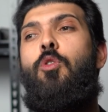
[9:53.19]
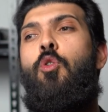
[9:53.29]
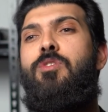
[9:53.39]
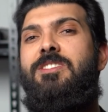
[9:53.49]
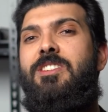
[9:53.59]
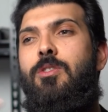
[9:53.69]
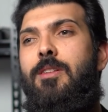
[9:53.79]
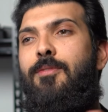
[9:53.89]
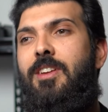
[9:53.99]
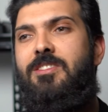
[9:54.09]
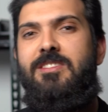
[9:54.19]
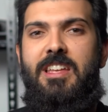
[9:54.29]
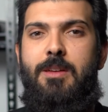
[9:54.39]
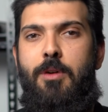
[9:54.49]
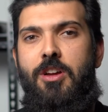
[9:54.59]
all the security features
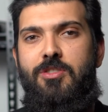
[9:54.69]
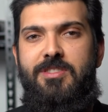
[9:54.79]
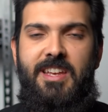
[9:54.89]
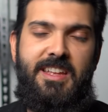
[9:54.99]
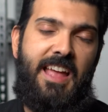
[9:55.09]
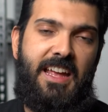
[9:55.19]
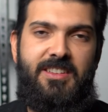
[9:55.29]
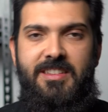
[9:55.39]
that you might not see day to